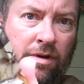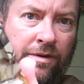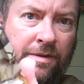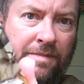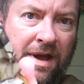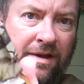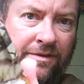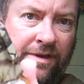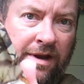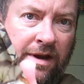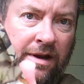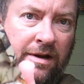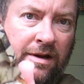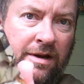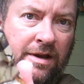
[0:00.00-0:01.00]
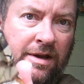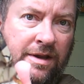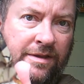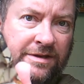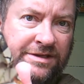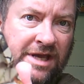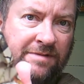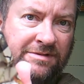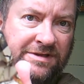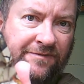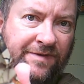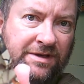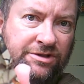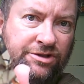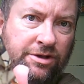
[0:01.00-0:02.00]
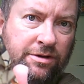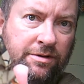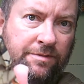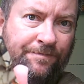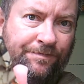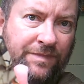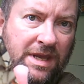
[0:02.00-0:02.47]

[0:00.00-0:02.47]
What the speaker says: on the back there, the same as a Victure,